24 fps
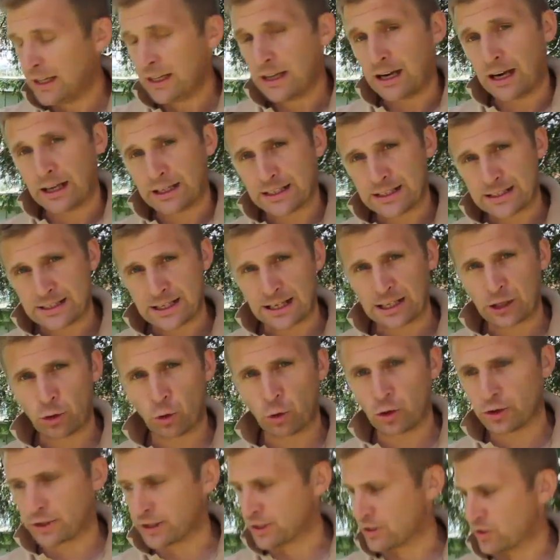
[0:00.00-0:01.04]
I can take all
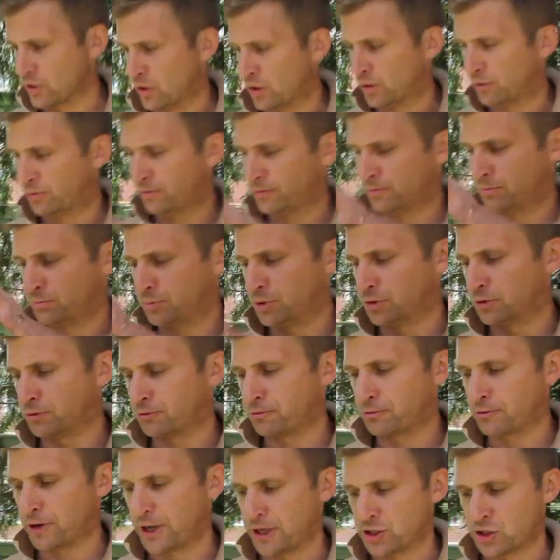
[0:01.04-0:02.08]
of this off, put
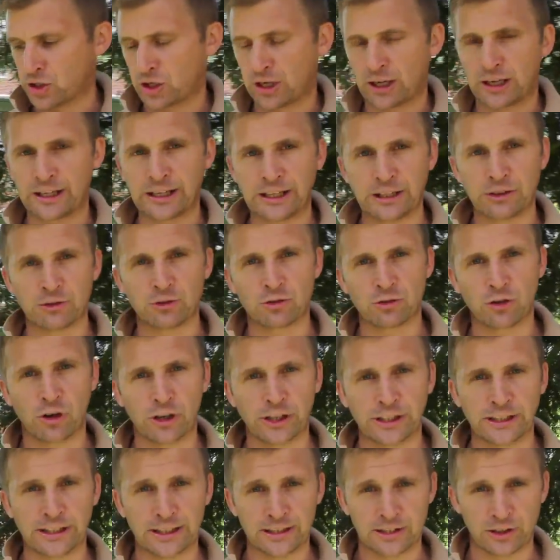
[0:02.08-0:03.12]
fresh, clean, dry
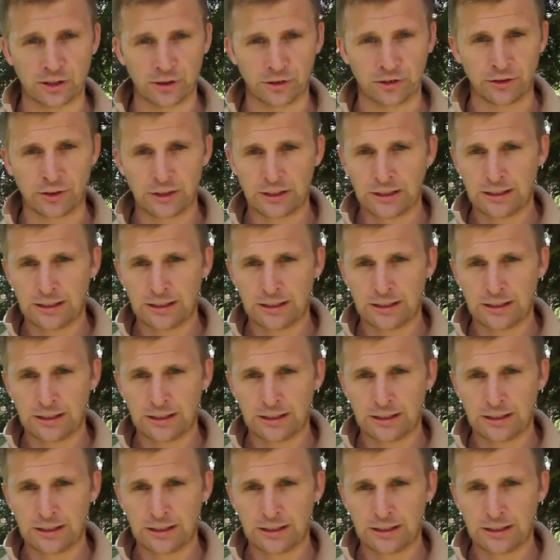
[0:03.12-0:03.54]
kit on,